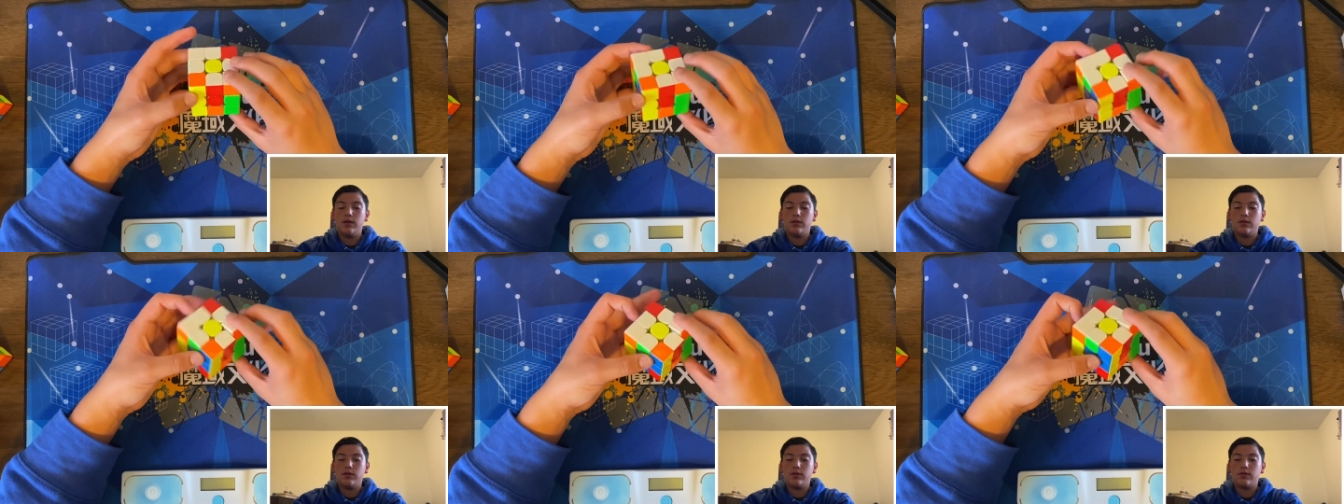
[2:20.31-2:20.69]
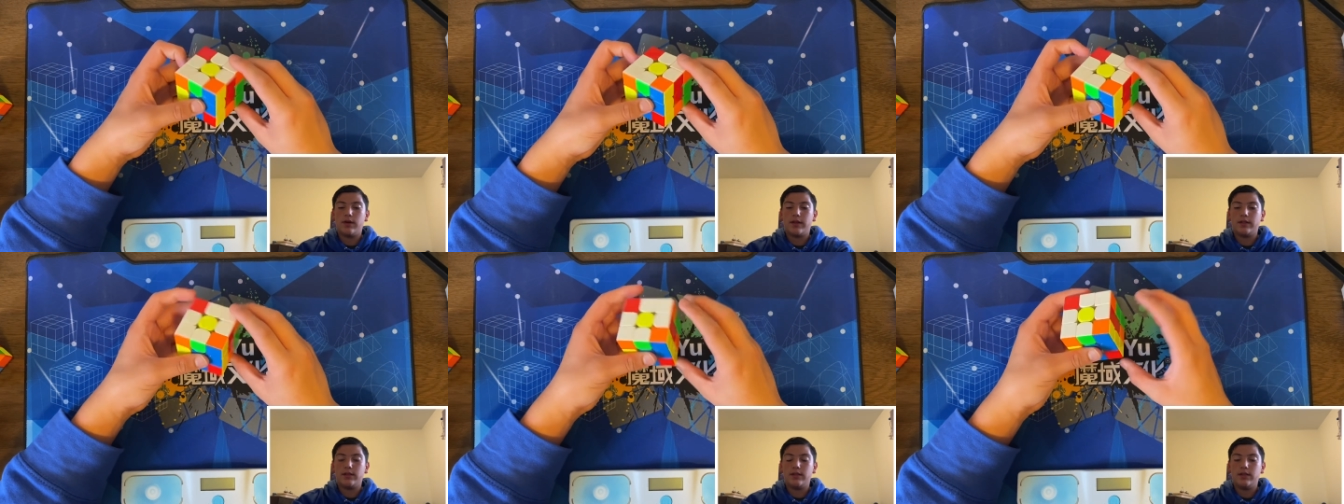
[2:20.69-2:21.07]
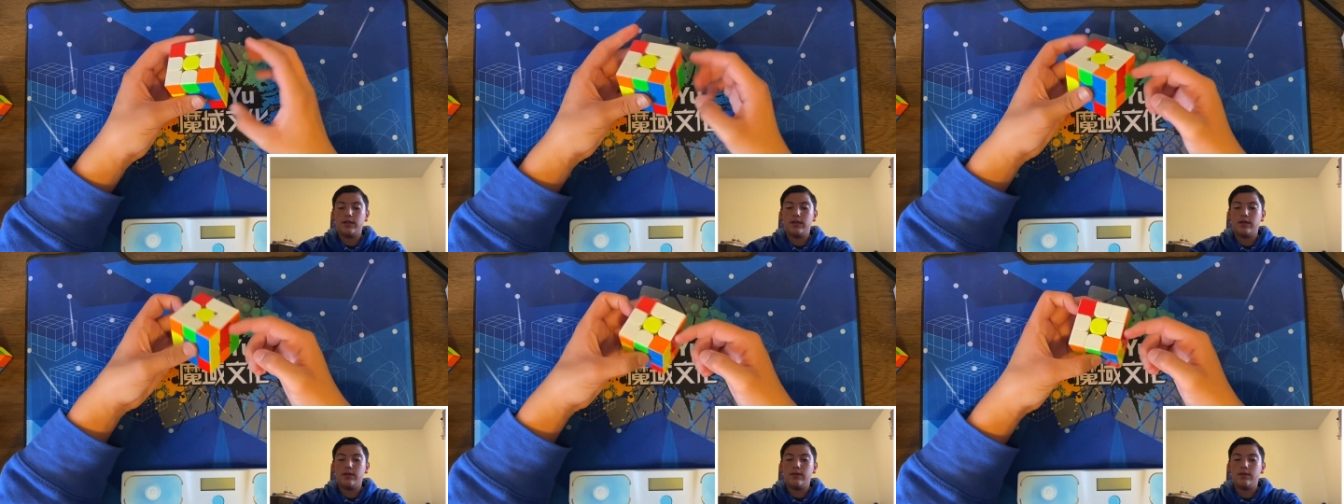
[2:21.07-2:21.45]
correctly
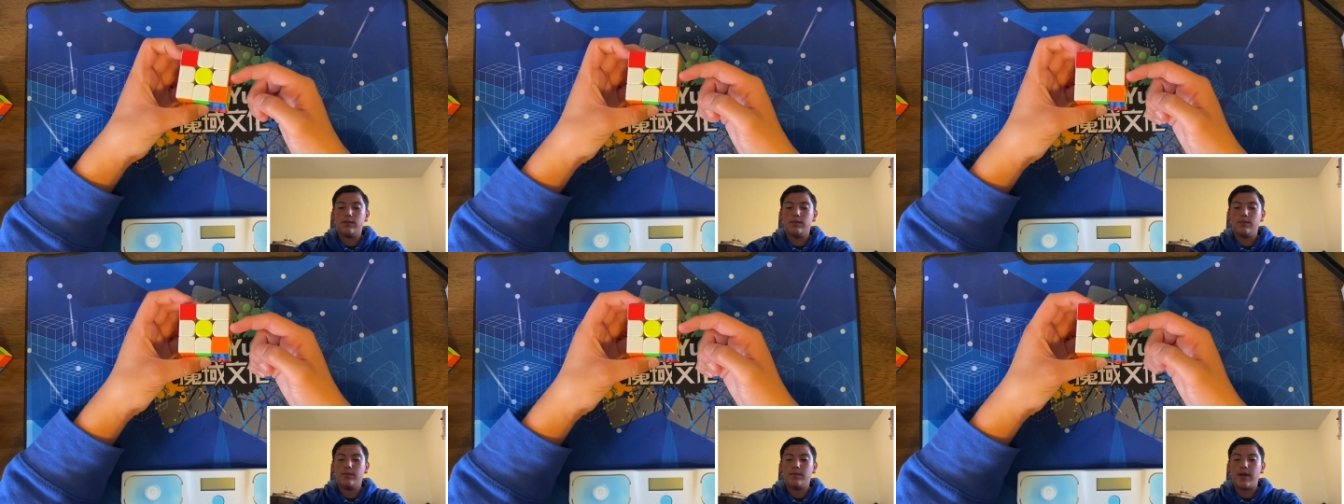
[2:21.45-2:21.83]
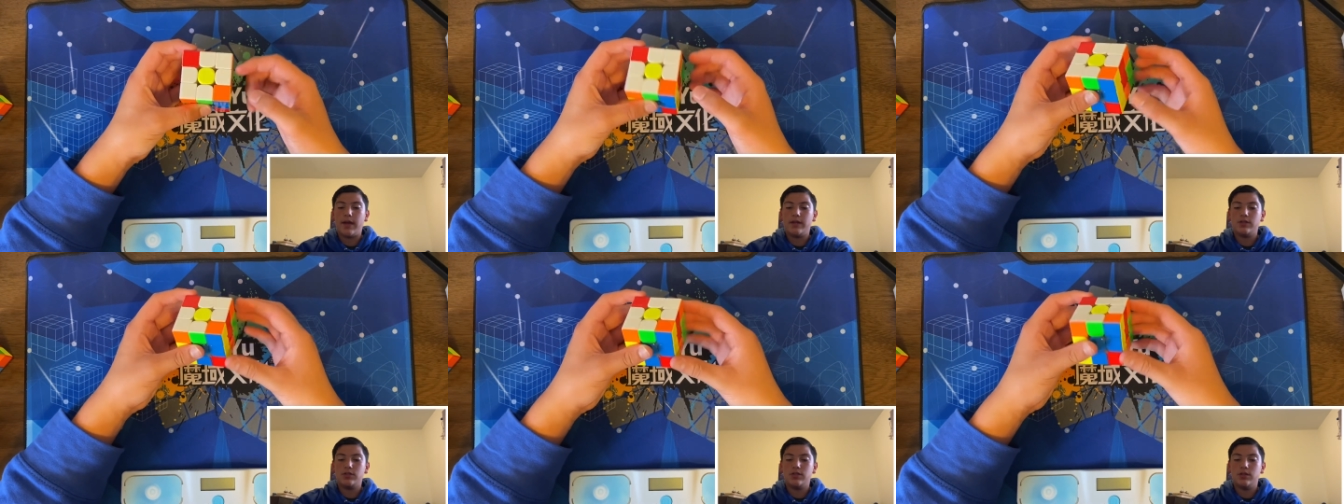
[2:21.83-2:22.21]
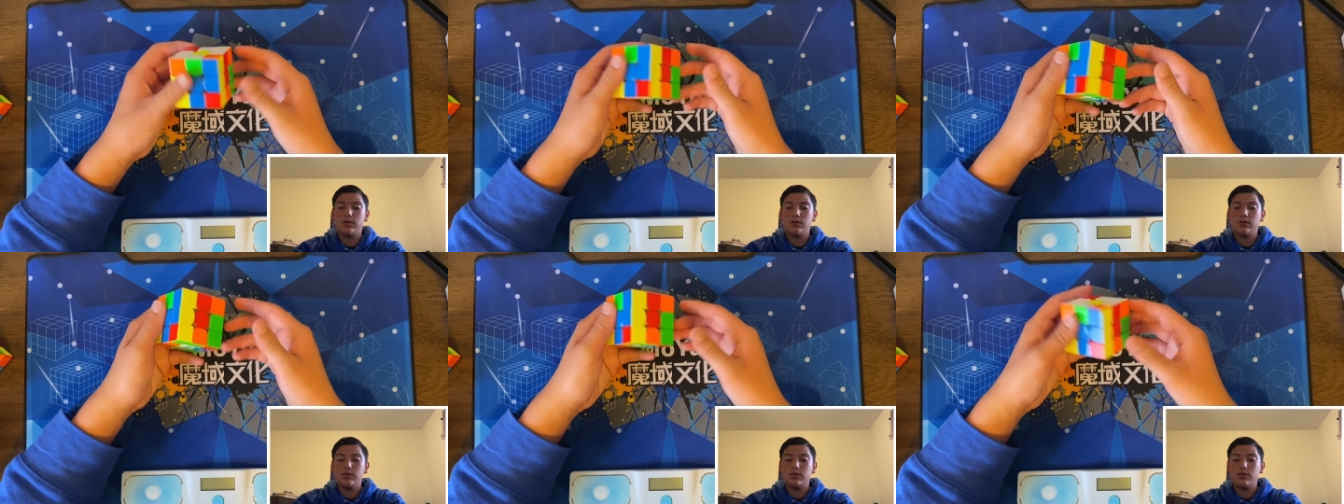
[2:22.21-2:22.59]
matched,
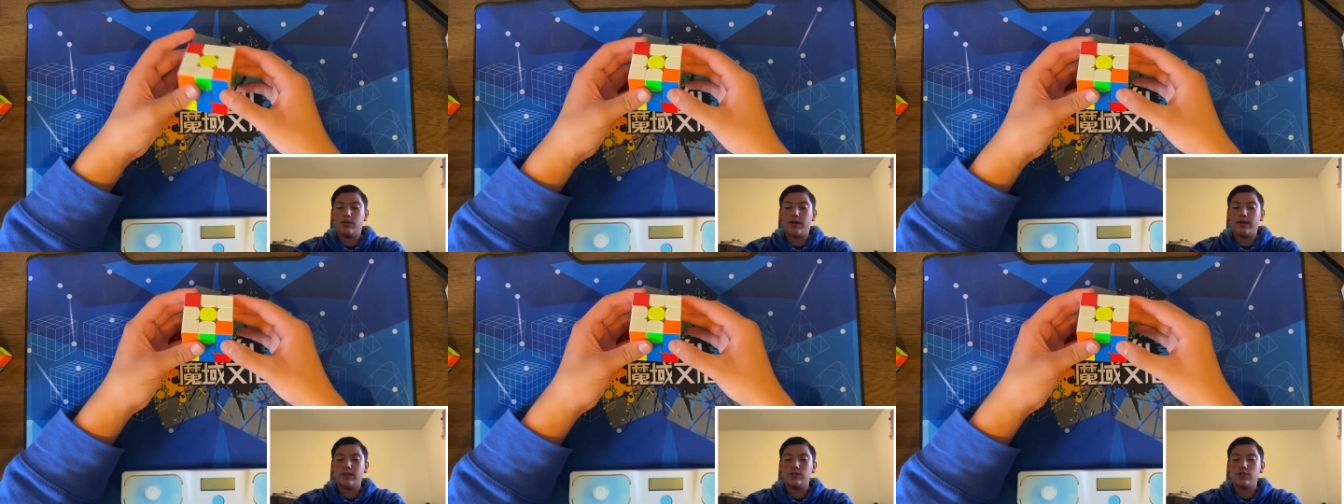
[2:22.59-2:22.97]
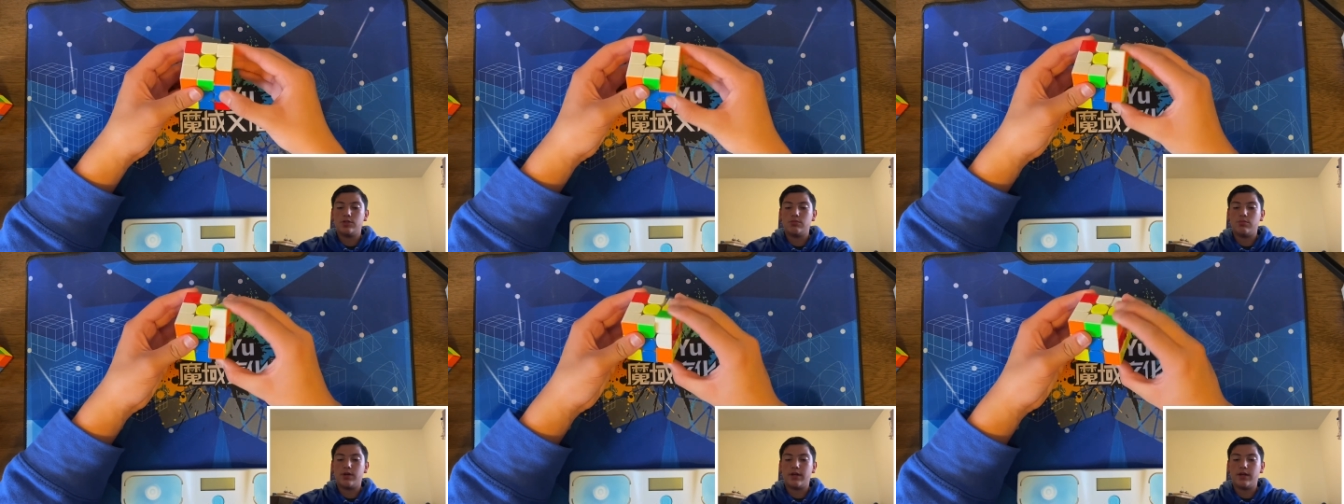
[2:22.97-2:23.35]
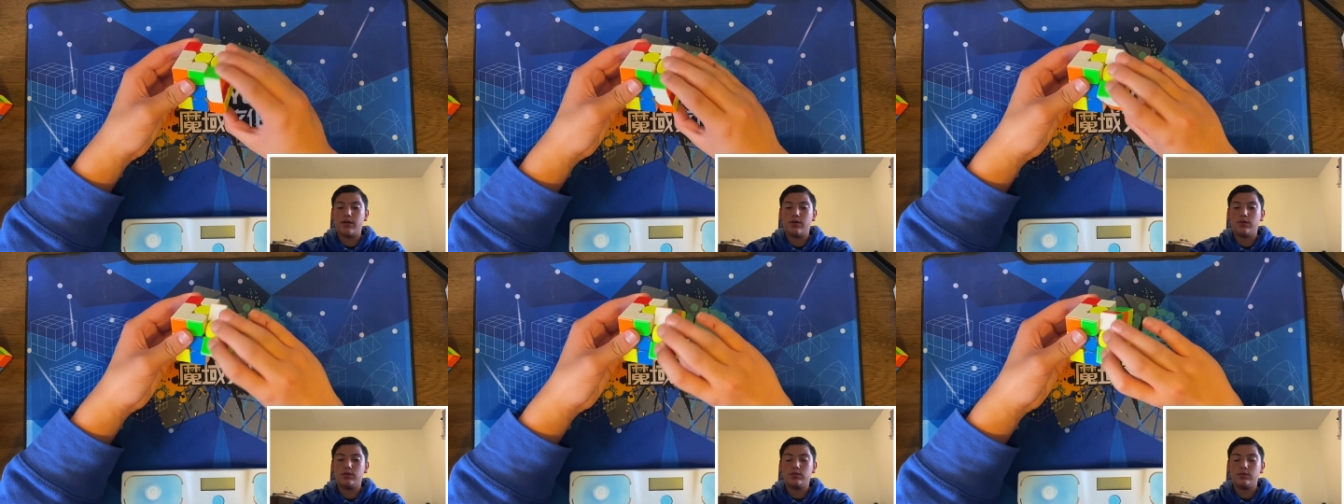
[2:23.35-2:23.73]
so I can just bring it all
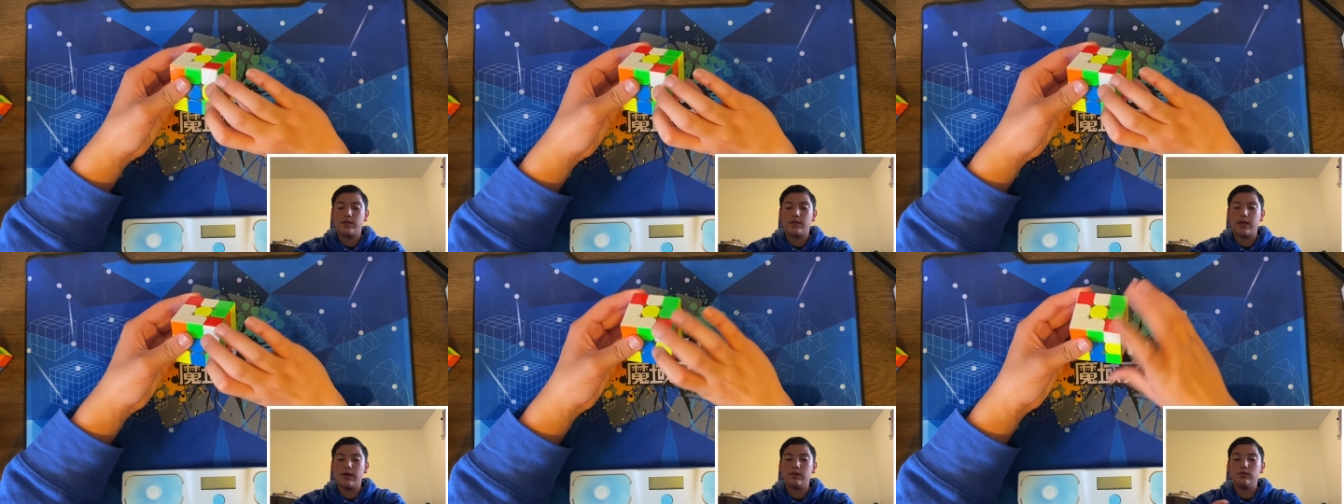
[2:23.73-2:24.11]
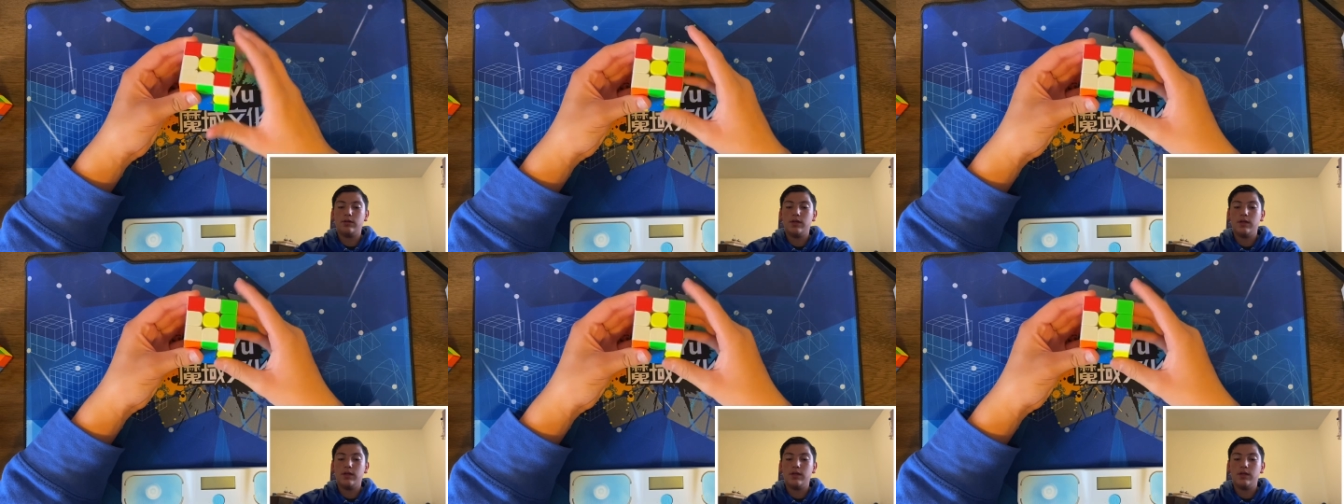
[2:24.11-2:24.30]
the way down,